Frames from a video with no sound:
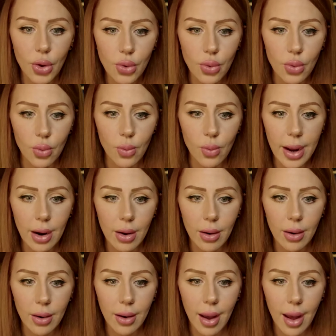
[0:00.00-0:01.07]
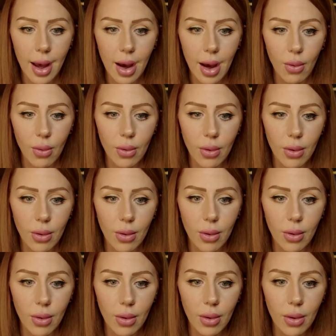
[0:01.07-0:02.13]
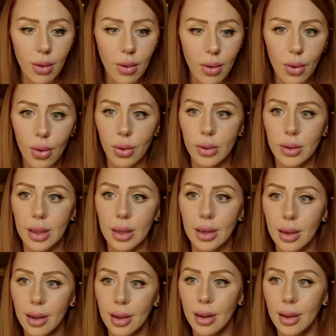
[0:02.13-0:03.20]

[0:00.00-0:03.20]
Who, where, how? Hold on.